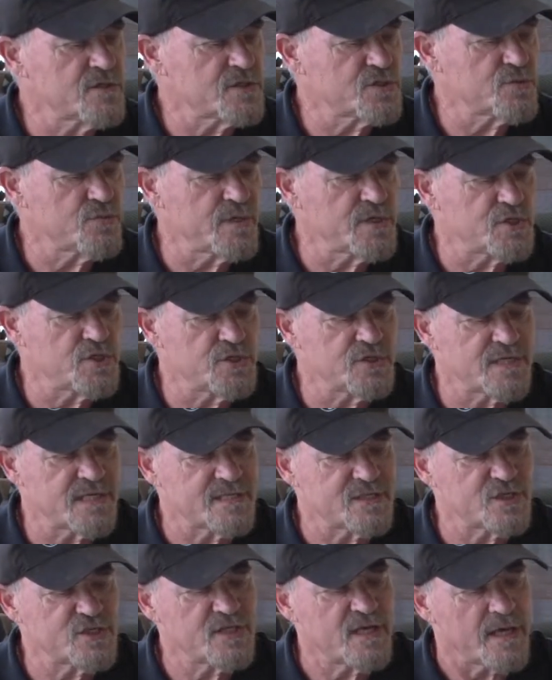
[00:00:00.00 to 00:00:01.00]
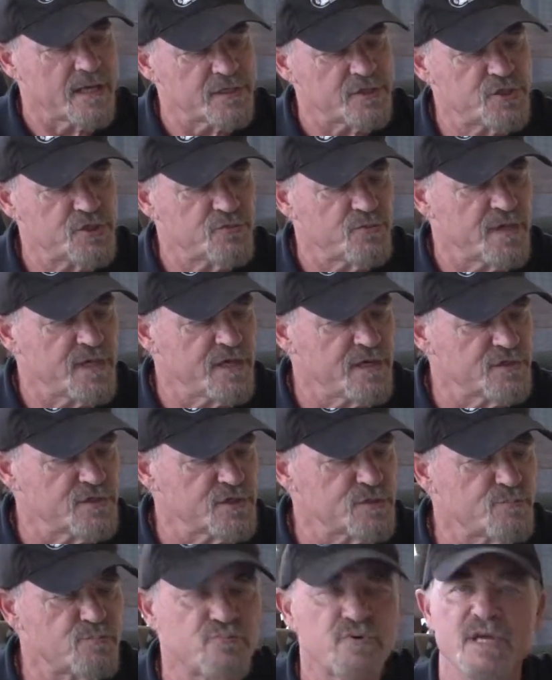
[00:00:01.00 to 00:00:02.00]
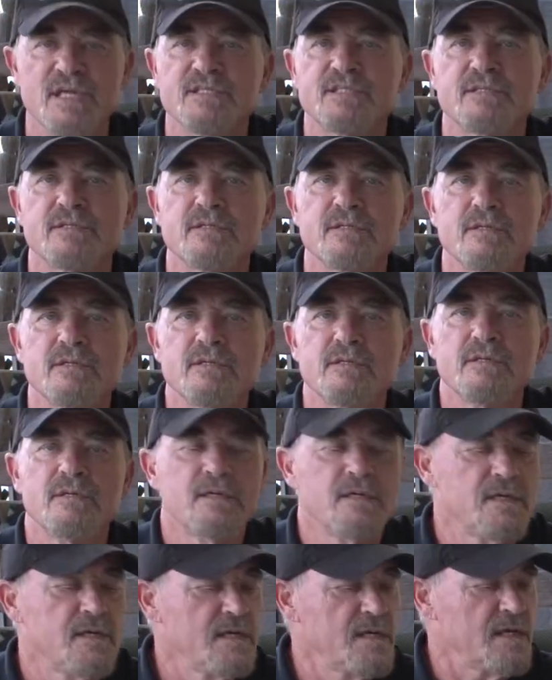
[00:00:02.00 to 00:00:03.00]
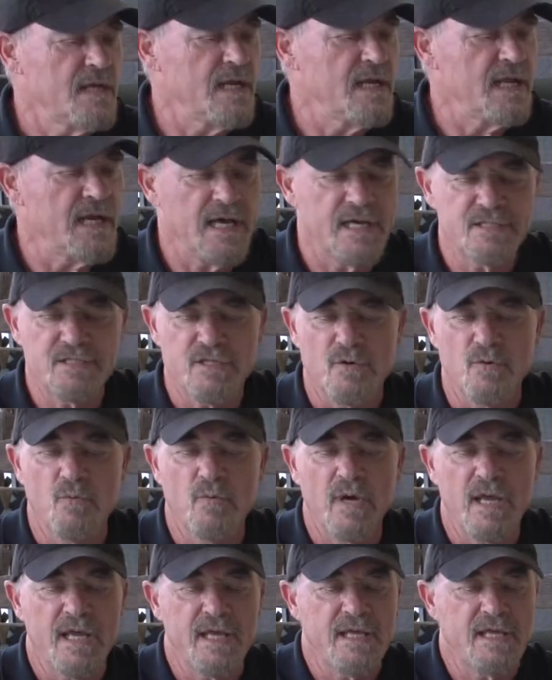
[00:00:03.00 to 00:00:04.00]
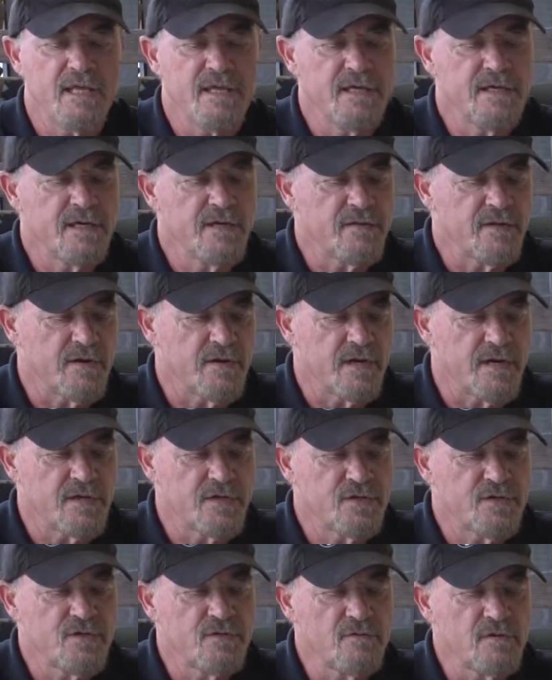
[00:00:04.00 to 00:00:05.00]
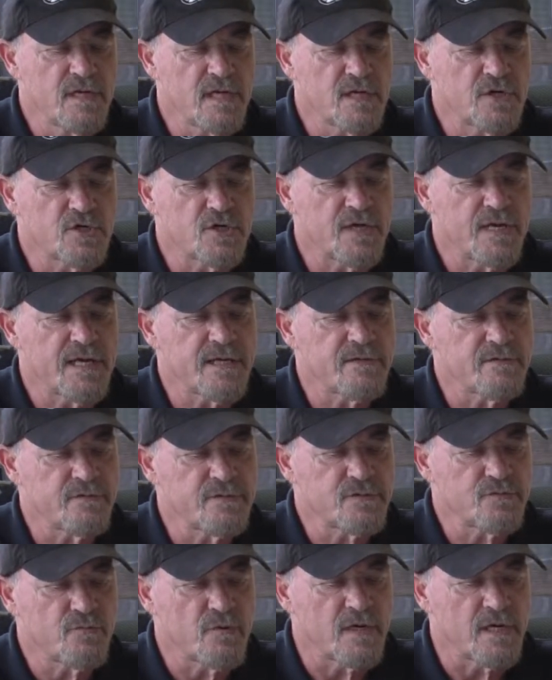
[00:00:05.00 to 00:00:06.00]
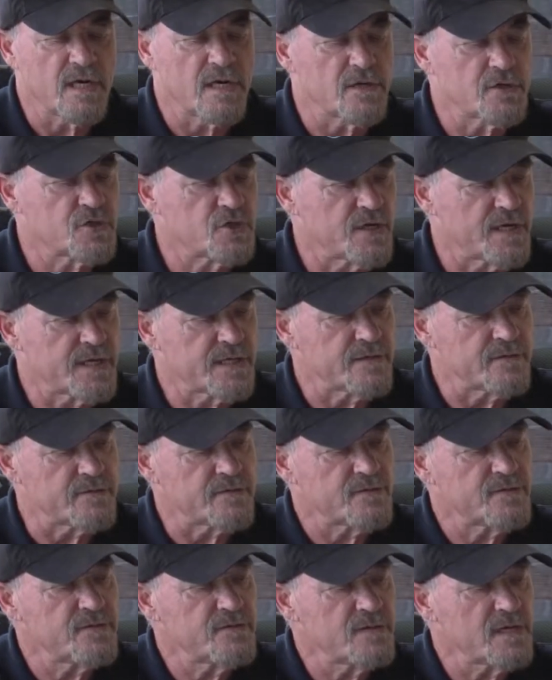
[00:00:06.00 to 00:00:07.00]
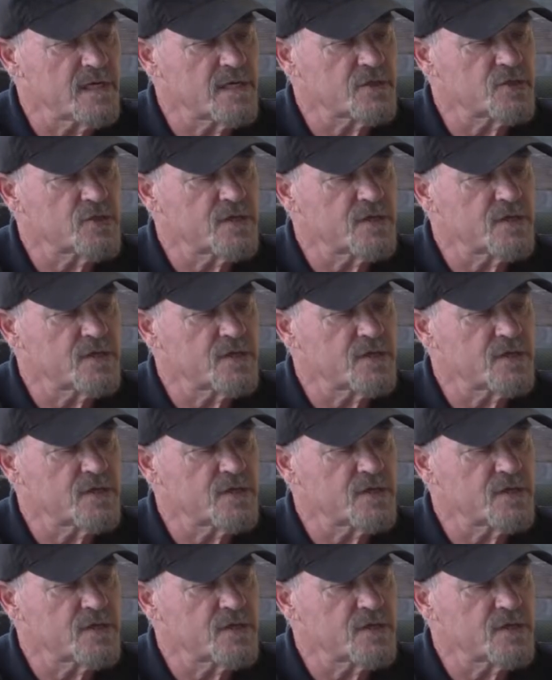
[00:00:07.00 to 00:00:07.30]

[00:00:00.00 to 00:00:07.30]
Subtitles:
got switches as such where you can just press. It has a way here. There are 2 little triangles, 1 little triangle, 2 little